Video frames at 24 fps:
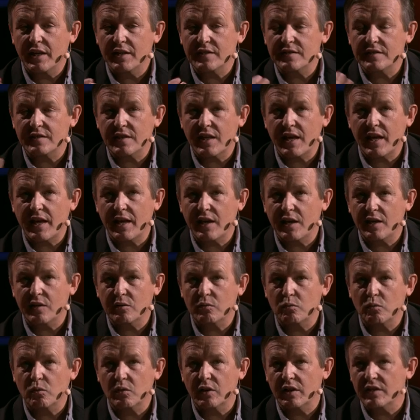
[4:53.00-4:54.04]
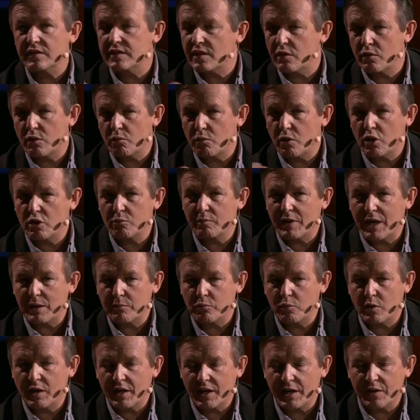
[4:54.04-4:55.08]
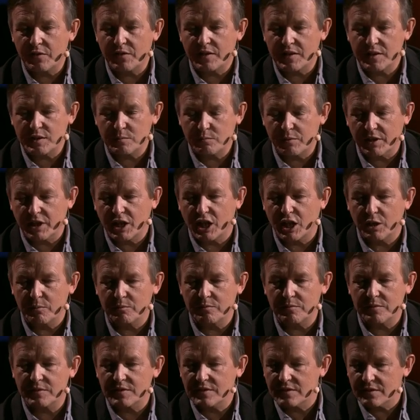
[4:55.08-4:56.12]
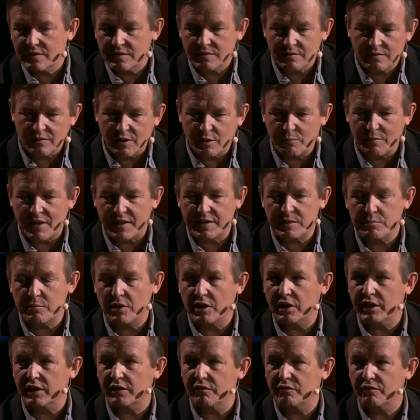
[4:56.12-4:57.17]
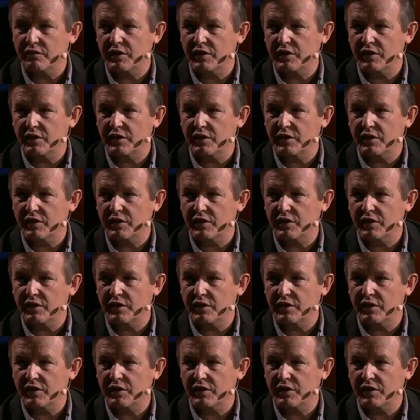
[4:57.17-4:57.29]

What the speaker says: Is there a roadmap where this becomes a mass market